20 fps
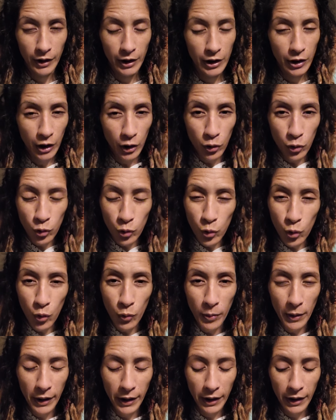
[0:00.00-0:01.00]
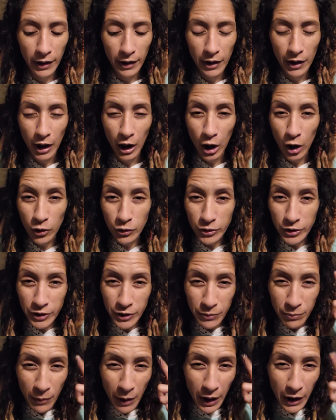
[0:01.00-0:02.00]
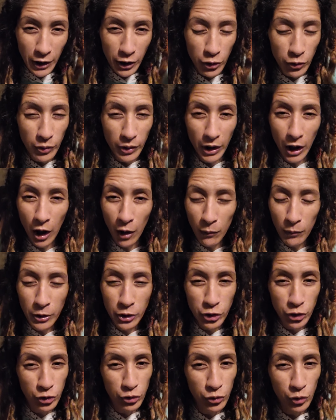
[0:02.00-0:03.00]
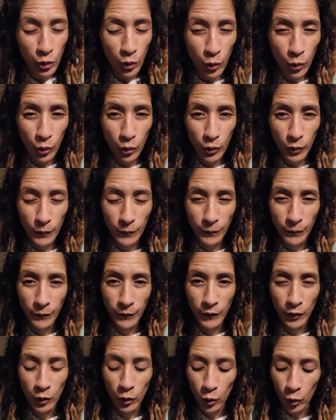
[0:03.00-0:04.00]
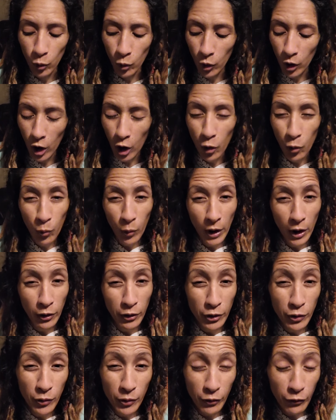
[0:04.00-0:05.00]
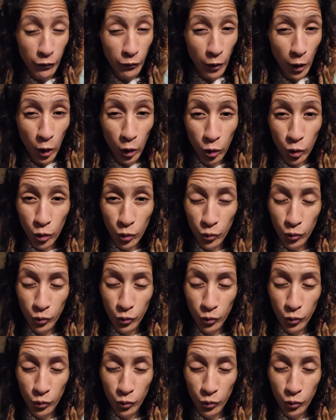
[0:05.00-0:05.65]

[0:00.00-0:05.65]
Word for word: You're not going to go by how smart you and how much you know, or how well you can follow the